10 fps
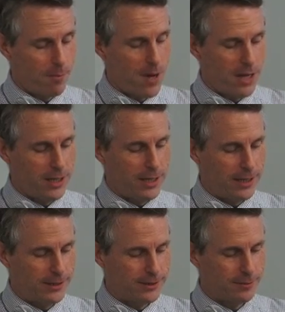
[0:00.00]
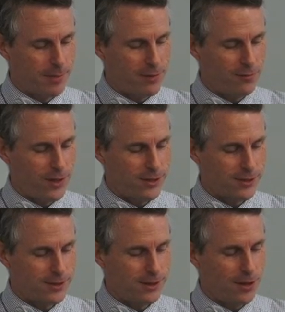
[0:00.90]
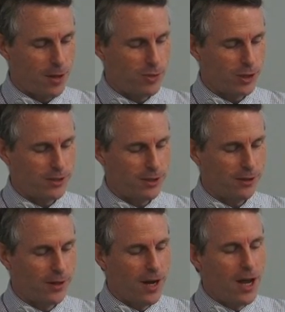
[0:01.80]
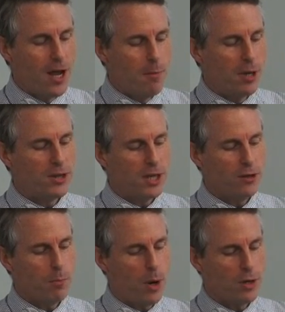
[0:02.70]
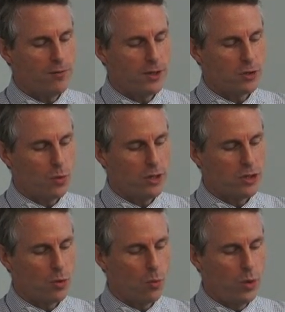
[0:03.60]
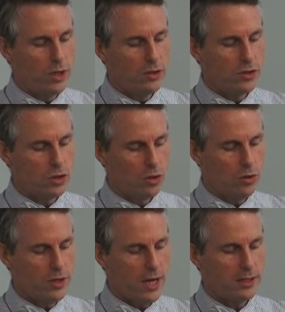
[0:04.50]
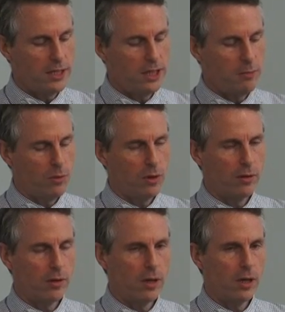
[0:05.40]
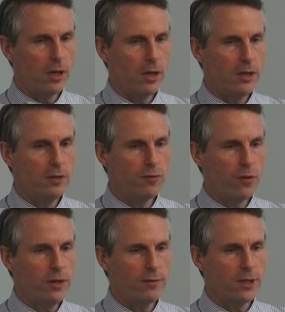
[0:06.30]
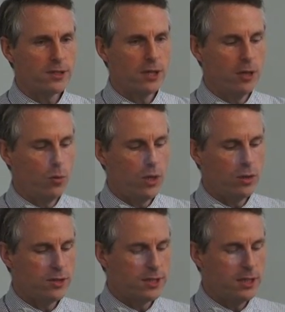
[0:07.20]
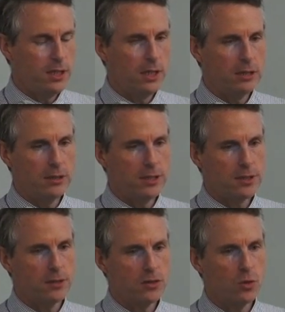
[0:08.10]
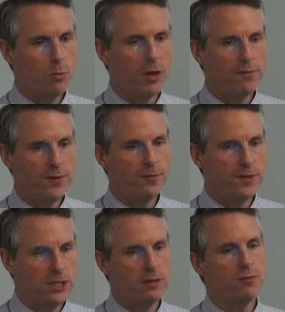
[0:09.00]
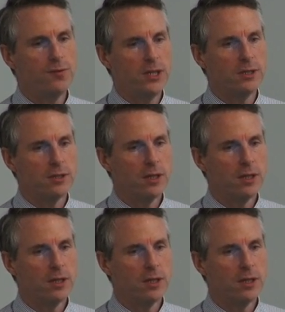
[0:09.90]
my... Uh, my face is the object here. But the other part of this was we could turn that camera uh, in front of us and we could see in the distance to about 15 feet.